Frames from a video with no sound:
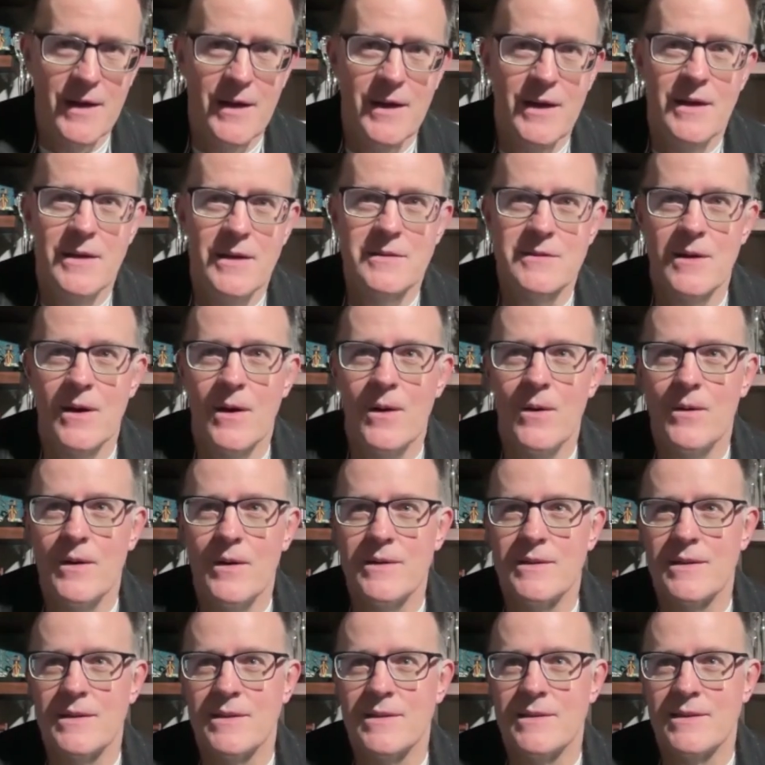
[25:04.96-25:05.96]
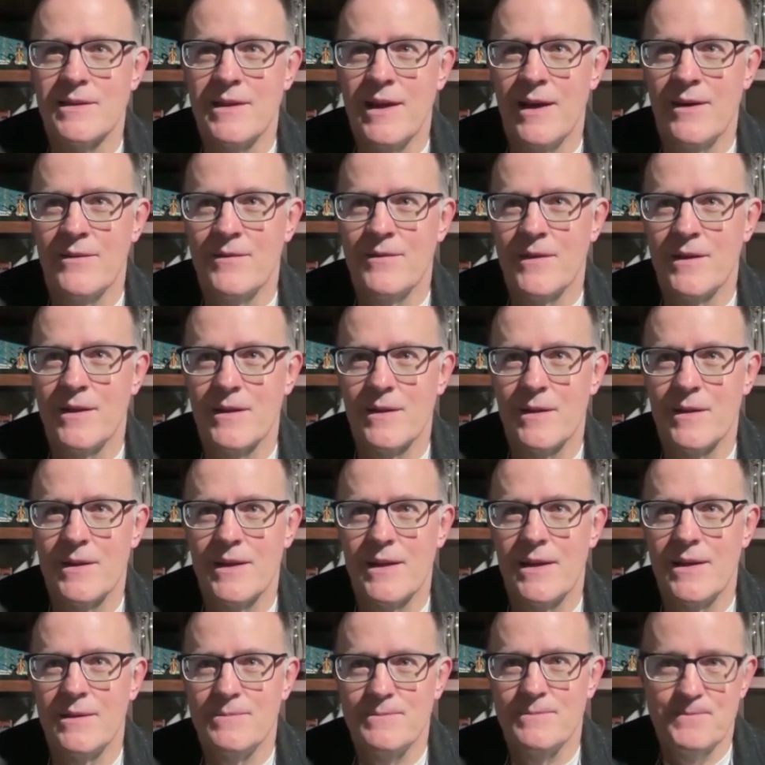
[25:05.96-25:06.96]
So it's
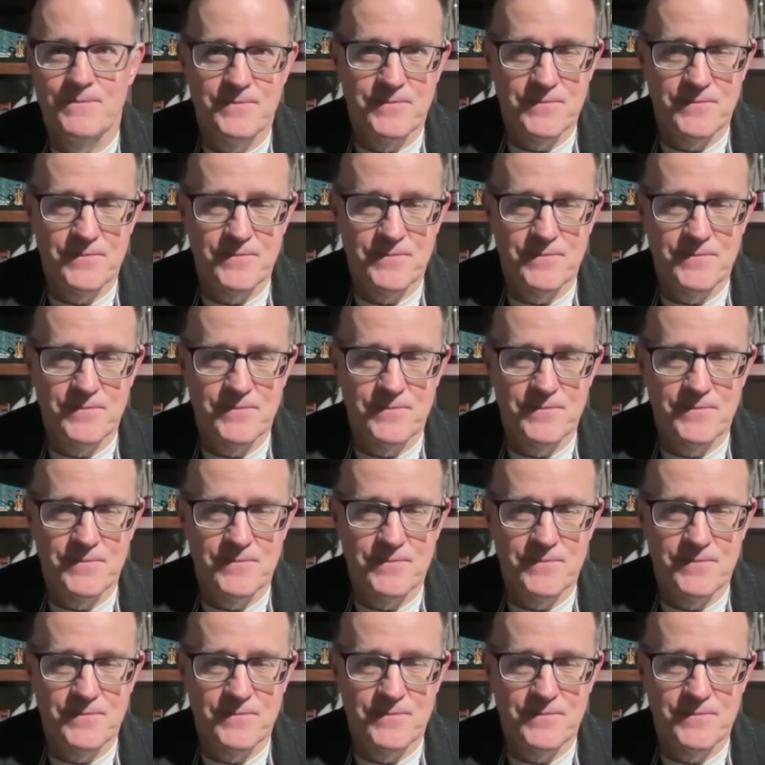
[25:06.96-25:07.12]
definitely